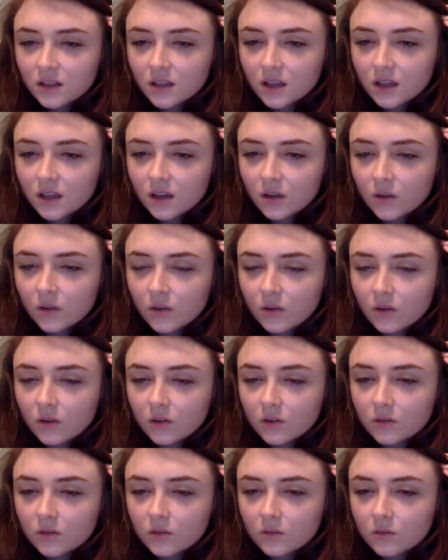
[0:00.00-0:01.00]
and,
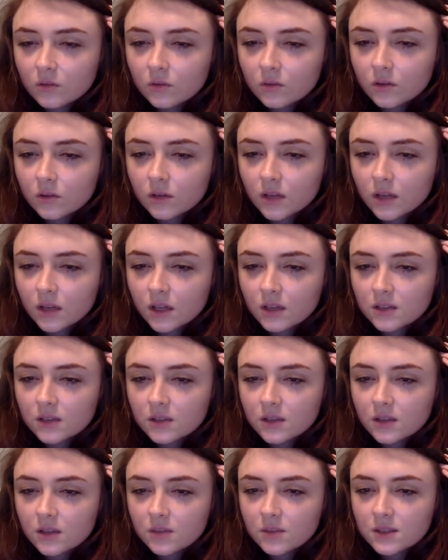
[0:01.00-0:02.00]
and
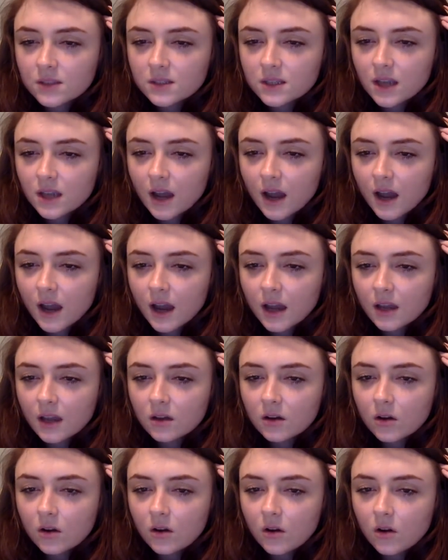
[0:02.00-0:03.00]

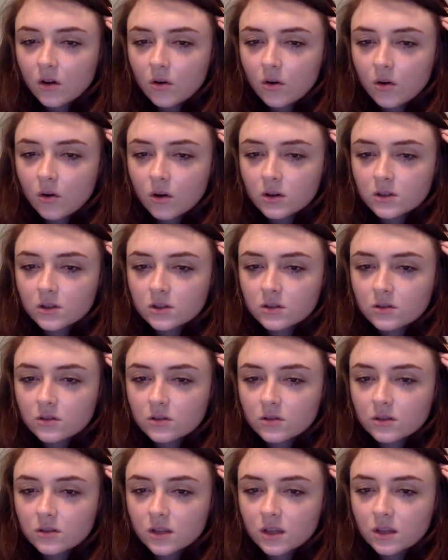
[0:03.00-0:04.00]
MBTI, or do you
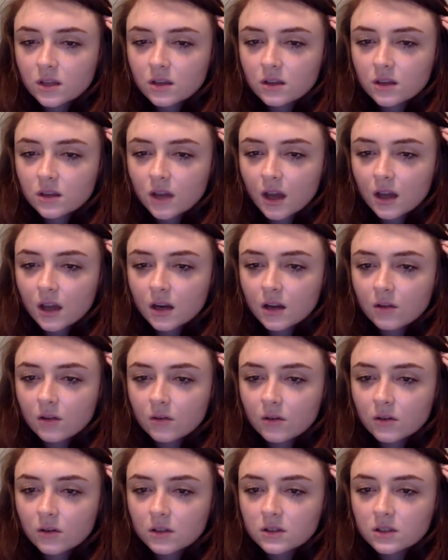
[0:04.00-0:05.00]
think that it
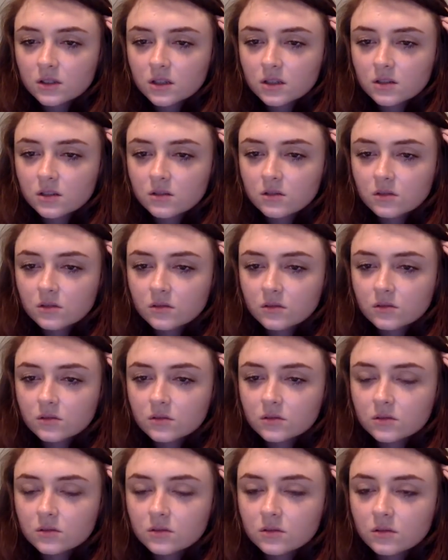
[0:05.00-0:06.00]
will continue
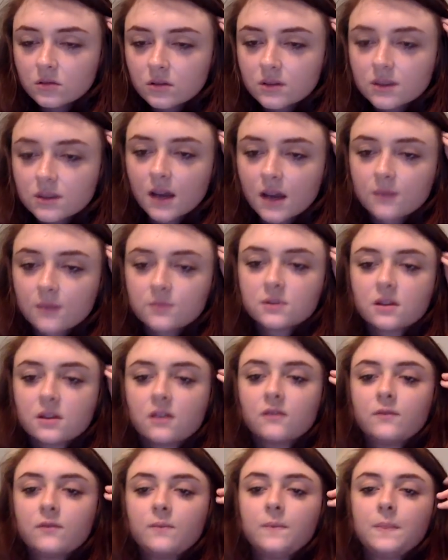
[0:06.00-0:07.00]
doing type
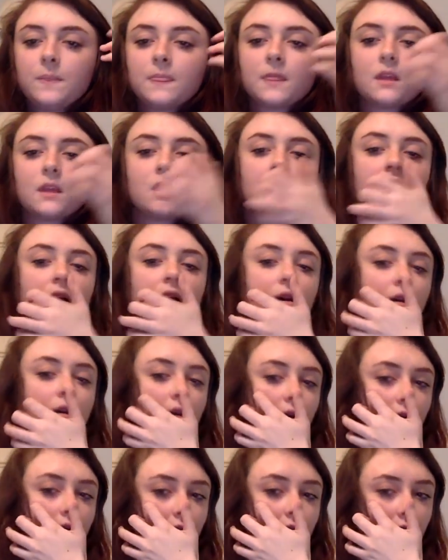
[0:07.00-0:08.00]
stuff?
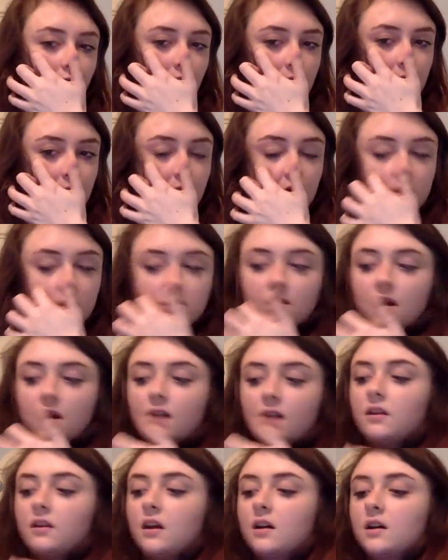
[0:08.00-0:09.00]
So
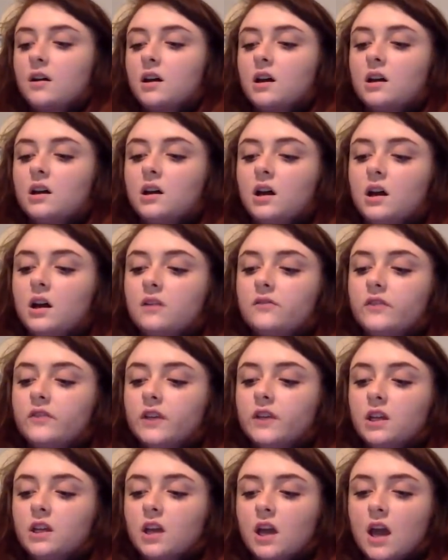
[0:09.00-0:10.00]
I feel
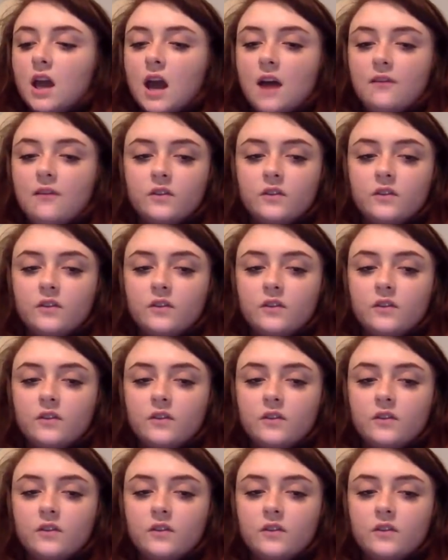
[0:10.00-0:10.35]
like I have